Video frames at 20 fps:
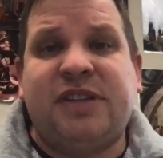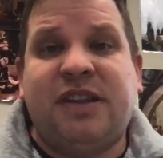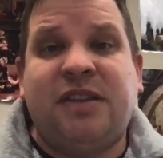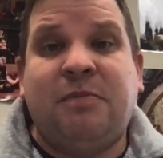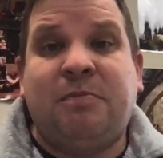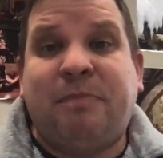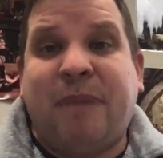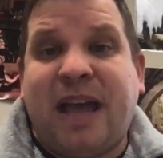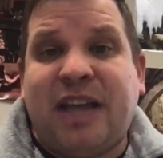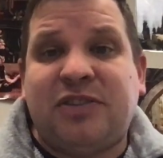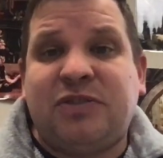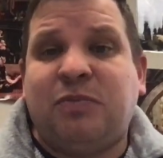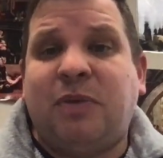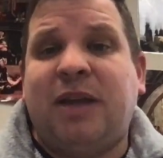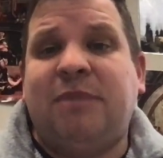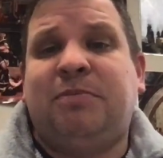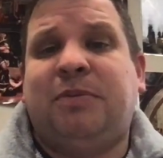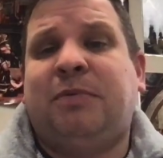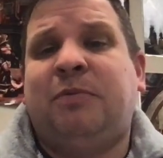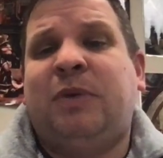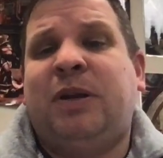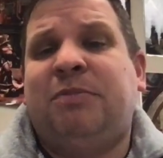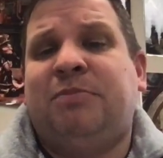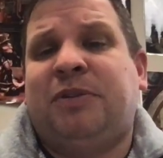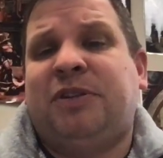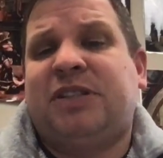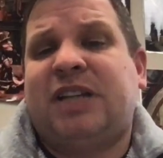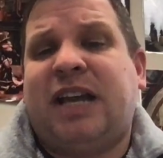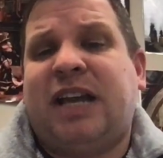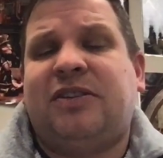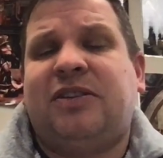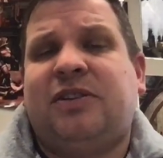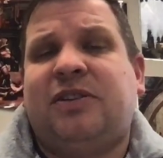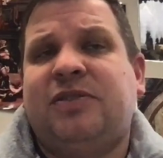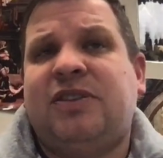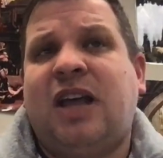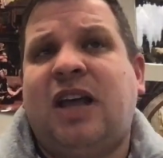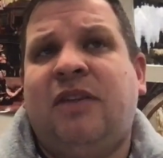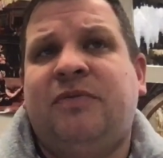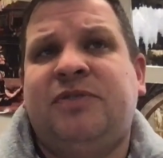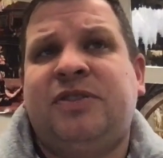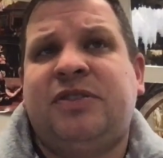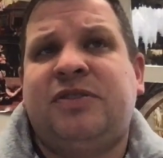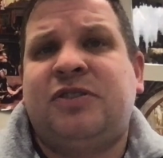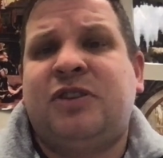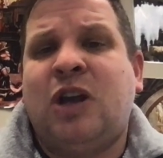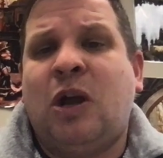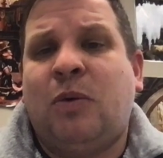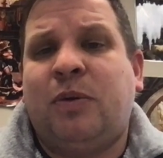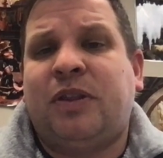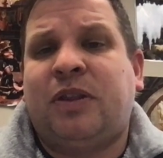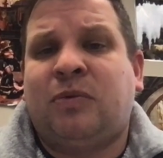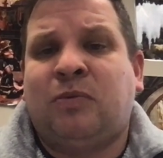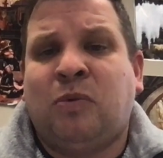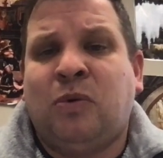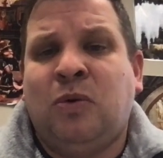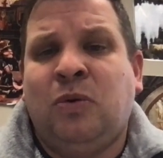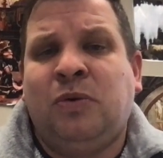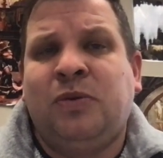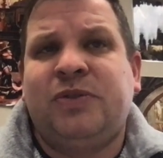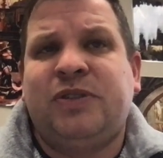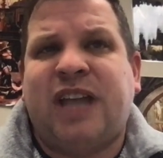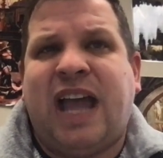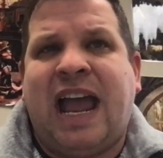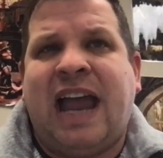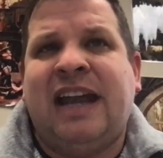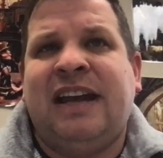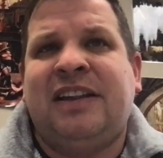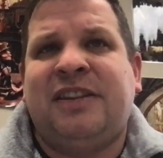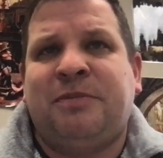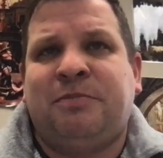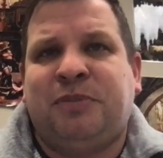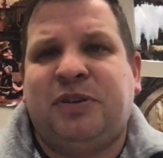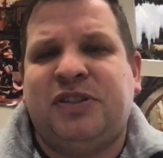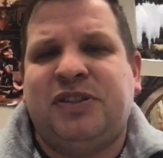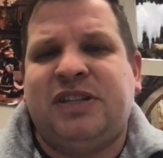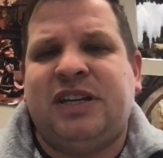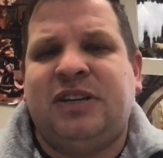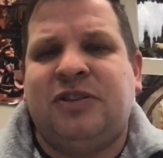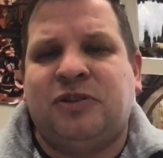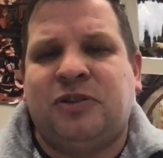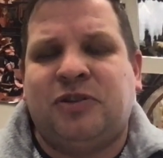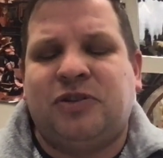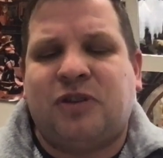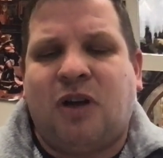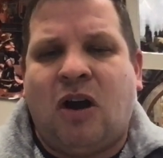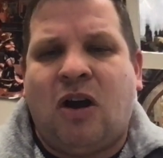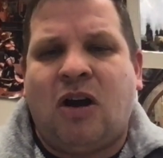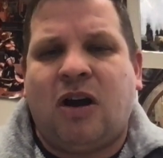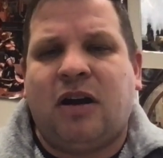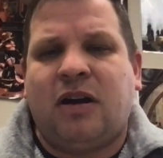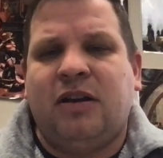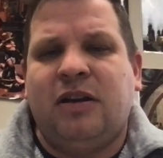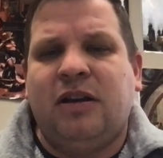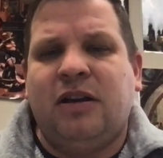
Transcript: And the best way we protect ourselves is to know what the rules and the procedures are.